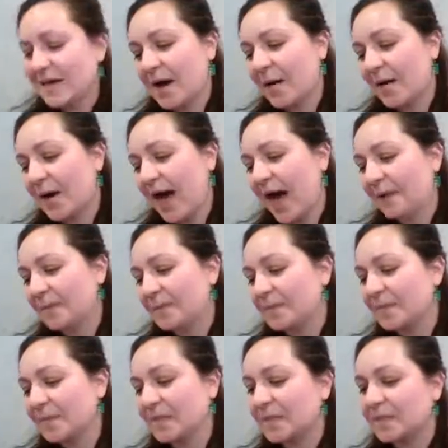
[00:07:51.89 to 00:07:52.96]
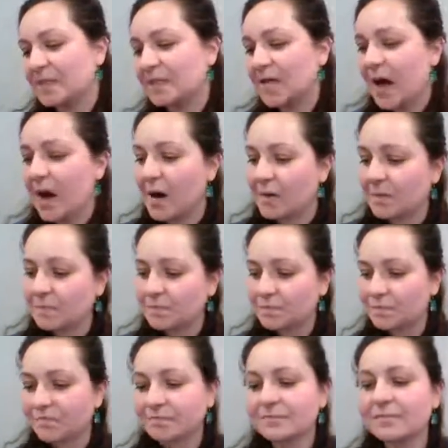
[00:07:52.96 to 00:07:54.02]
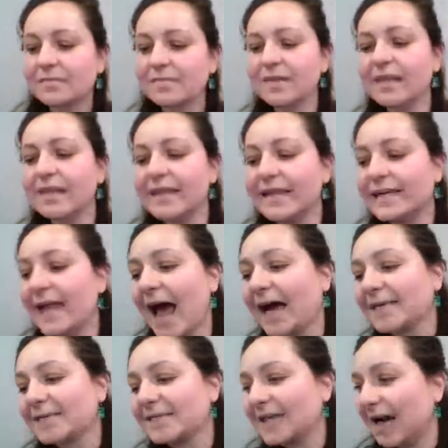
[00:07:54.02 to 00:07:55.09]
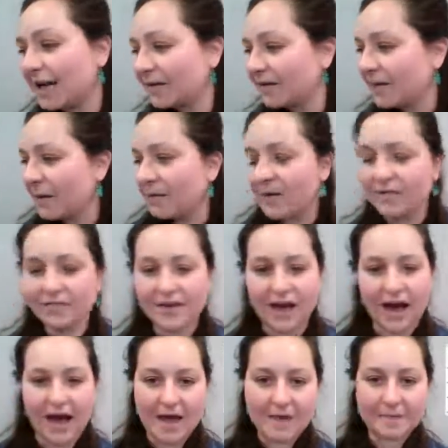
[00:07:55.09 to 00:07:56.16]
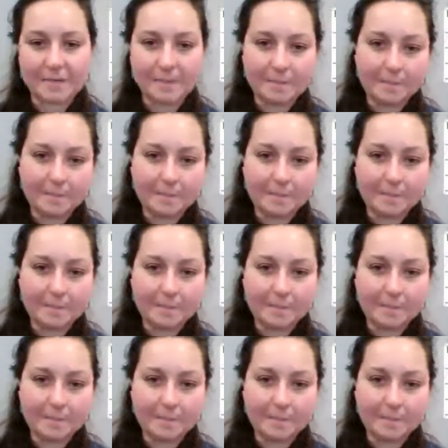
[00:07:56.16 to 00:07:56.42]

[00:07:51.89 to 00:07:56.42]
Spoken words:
Okay, so the next title that we've got